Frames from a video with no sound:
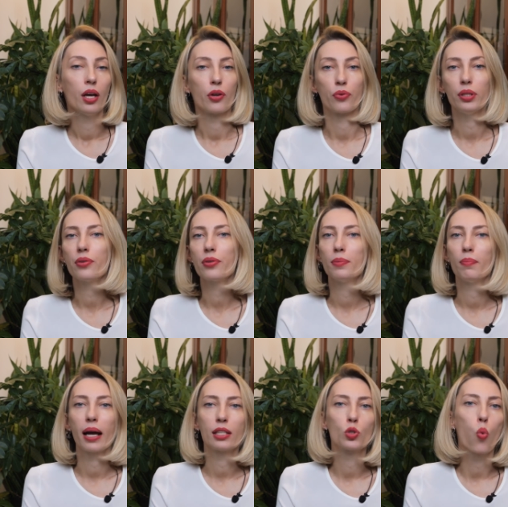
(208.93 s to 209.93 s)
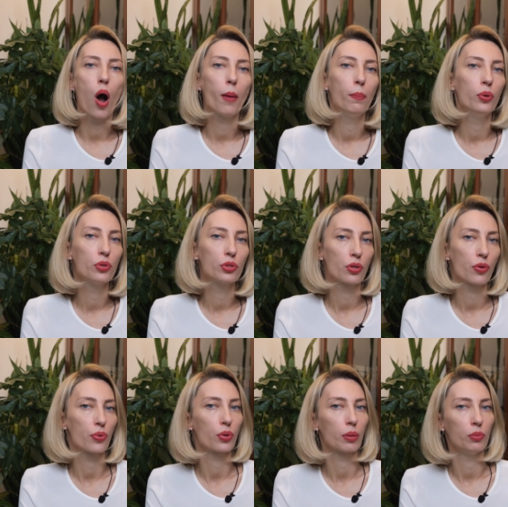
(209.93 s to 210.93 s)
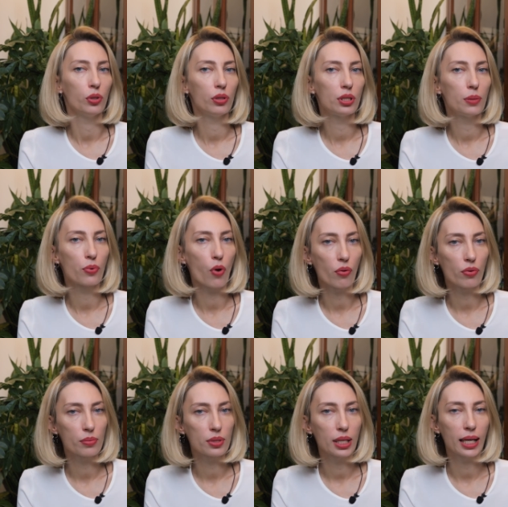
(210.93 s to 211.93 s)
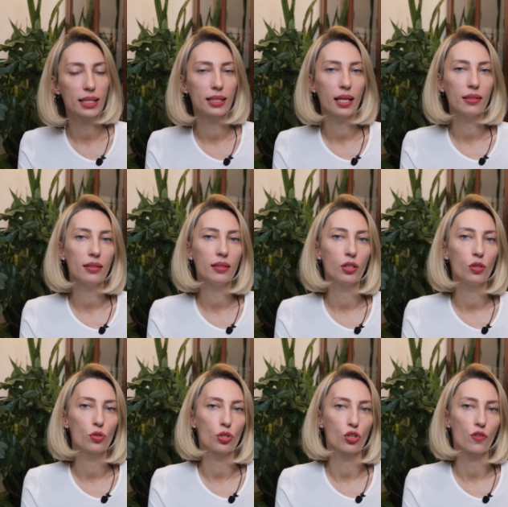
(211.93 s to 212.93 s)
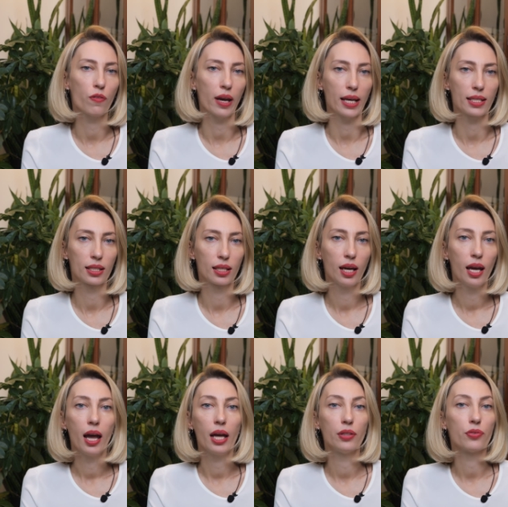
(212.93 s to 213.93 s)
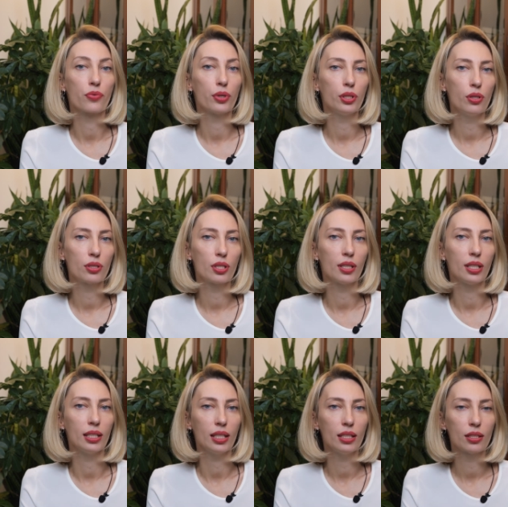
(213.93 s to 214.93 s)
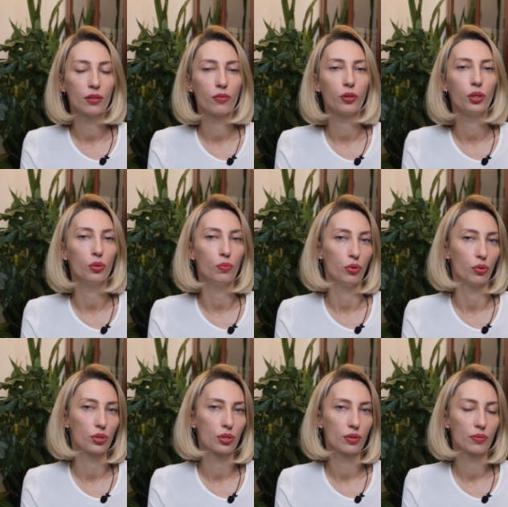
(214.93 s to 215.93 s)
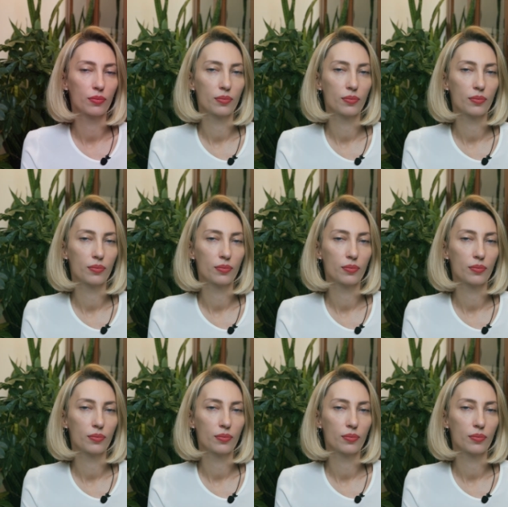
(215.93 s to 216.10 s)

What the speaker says: Readers might swap books through community programs, extending the usage phase and reducing the need for new books.